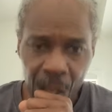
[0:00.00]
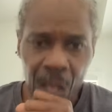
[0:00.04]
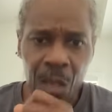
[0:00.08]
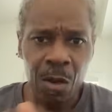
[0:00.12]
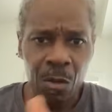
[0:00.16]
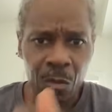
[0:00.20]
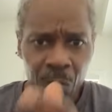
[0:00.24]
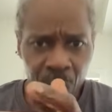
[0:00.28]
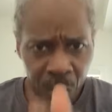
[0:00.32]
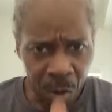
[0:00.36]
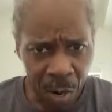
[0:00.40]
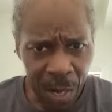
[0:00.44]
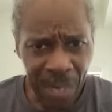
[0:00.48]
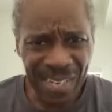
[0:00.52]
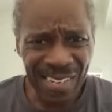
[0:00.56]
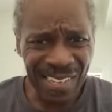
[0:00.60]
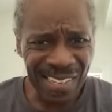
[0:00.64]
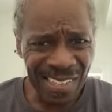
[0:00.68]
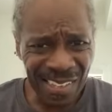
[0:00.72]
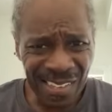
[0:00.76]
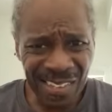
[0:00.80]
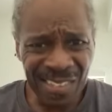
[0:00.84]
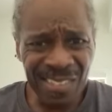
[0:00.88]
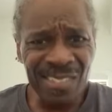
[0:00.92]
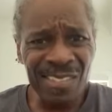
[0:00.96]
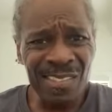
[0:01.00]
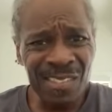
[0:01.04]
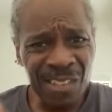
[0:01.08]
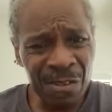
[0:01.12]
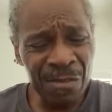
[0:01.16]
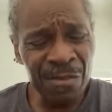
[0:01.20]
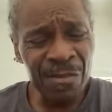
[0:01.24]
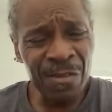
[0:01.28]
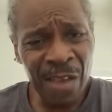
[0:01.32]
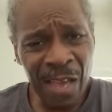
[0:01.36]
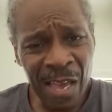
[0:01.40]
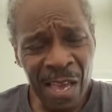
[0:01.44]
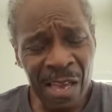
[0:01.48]
What is the
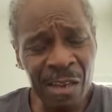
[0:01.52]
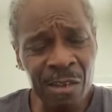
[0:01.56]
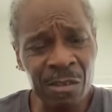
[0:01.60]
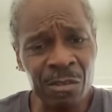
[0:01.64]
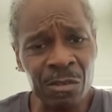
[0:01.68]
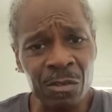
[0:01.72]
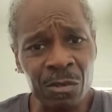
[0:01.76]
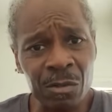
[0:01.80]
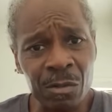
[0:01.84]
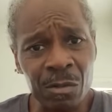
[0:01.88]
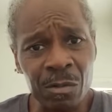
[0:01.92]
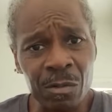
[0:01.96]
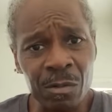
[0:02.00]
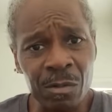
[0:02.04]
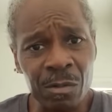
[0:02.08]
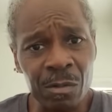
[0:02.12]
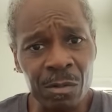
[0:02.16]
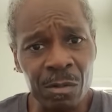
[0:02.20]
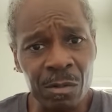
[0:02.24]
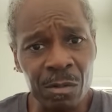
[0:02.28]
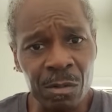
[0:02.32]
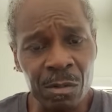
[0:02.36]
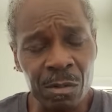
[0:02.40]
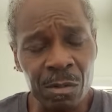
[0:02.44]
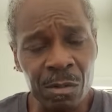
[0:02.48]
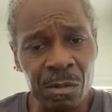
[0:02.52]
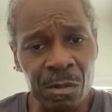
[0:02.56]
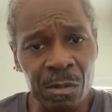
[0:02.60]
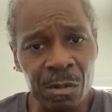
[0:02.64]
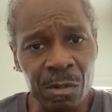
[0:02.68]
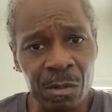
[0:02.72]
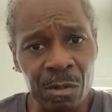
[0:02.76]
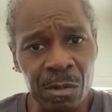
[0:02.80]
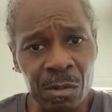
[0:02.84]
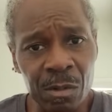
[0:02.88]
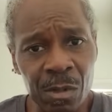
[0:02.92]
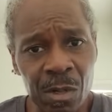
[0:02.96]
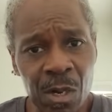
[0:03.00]
value
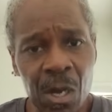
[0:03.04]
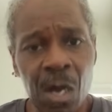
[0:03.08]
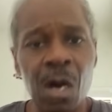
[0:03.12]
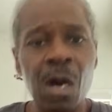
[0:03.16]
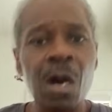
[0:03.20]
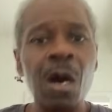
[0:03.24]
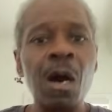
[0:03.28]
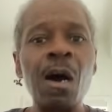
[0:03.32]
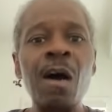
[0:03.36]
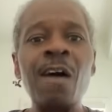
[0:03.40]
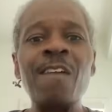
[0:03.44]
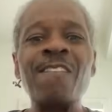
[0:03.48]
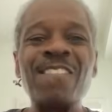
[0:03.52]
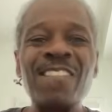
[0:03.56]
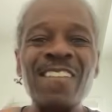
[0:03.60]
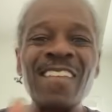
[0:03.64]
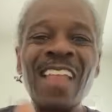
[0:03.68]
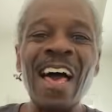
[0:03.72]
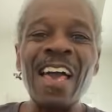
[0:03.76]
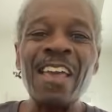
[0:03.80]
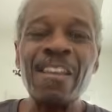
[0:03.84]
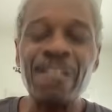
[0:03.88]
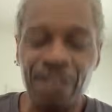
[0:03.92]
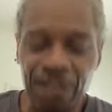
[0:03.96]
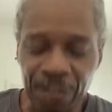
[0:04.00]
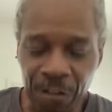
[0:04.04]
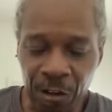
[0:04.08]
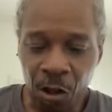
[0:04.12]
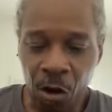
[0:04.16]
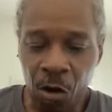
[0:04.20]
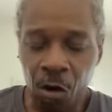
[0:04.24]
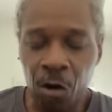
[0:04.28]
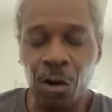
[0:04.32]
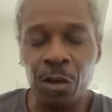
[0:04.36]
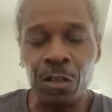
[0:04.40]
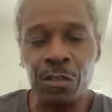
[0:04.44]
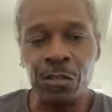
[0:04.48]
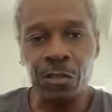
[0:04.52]
of life
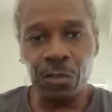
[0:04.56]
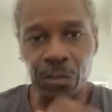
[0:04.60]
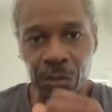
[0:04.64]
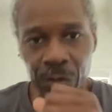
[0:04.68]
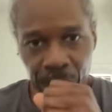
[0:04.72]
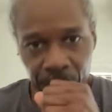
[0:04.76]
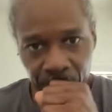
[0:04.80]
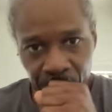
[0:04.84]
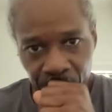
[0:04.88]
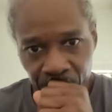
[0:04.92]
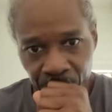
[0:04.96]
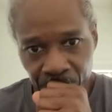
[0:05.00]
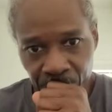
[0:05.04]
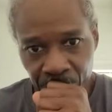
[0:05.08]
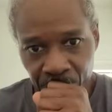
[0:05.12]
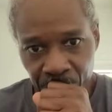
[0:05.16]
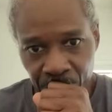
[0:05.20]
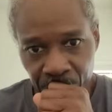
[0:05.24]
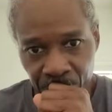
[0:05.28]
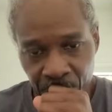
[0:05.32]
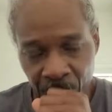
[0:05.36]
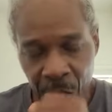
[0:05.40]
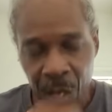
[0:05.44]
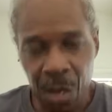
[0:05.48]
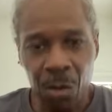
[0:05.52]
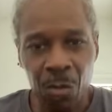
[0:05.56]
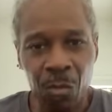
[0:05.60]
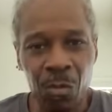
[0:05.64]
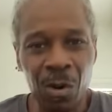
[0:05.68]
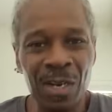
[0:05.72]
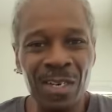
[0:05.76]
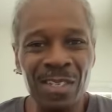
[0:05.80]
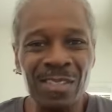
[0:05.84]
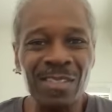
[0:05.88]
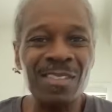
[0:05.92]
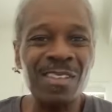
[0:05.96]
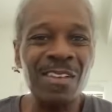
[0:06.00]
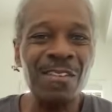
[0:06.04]
lost? What
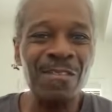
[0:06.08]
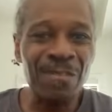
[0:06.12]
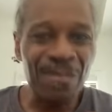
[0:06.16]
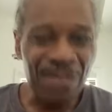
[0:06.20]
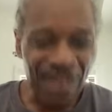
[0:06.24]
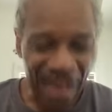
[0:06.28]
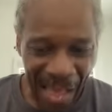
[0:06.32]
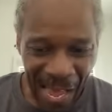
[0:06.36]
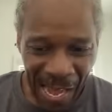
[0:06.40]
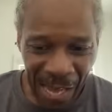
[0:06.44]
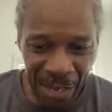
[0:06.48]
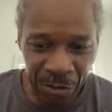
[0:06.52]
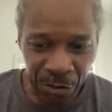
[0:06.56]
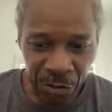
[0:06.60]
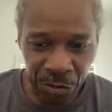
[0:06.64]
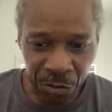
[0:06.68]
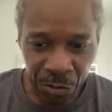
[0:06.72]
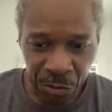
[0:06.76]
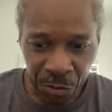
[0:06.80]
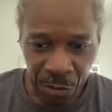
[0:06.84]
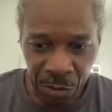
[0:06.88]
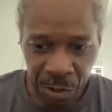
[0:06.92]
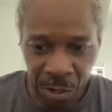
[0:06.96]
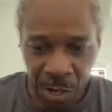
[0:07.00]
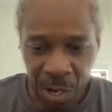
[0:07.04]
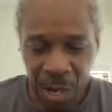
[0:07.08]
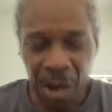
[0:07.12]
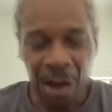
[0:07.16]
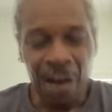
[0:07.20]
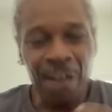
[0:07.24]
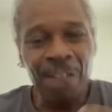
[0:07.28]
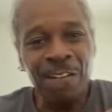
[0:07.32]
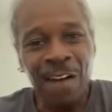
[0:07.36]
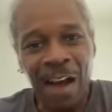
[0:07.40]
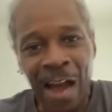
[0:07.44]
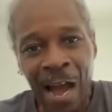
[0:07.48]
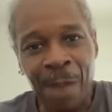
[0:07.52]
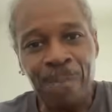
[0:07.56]
is the value
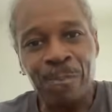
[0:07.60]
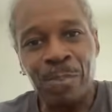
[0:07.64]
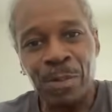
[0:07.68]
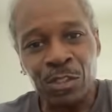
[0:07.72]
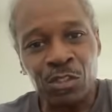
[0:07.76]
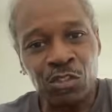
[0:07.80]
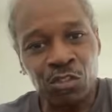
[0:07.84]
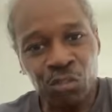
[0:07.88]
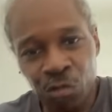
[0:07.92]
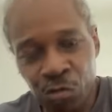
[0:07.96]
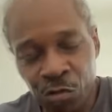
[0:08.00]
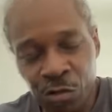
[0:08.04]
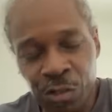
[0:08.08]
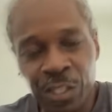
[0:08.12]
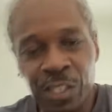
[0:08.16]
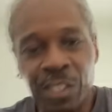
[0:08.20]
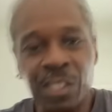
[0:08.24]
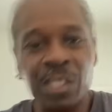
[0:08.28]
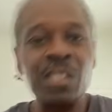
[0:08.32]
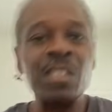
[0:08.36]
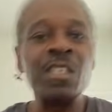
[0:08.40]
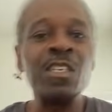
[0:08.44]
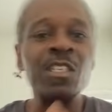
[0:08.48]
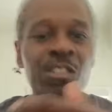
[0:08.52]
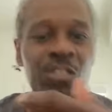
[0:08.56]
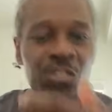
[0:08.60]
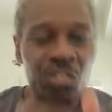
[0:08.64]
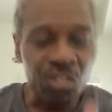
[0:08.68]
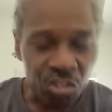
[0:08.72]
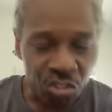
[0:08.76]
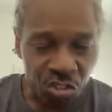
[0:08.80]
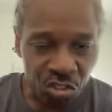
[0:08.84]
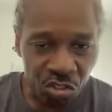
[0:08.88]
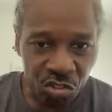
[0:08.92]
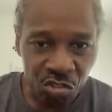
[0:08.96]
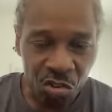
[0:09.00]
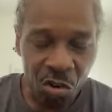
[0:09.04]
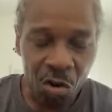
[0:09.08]
of opportunity
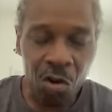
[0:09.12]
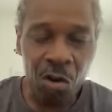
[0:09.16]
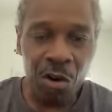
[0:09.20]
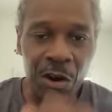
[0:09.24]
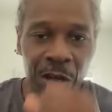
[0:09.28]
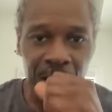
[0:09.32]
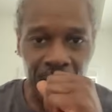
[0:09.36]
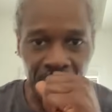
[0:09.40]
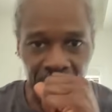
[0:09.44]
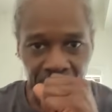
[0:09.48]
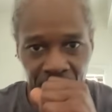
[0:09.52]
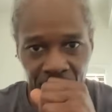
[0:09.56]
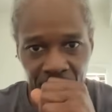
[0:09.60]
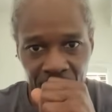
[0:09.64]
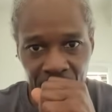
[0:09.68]
destroyed?